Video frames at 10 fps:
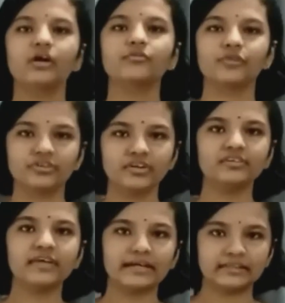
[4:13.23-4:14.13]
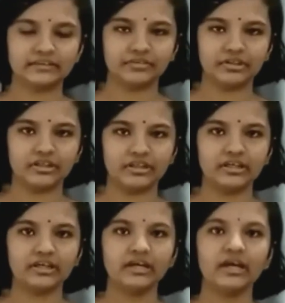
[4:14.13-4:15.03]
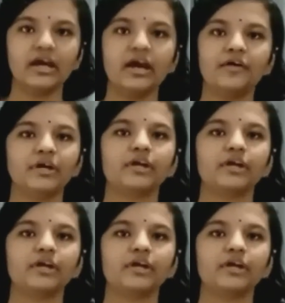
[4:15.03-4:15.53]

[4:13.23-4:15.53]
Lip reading: For this activity, we are going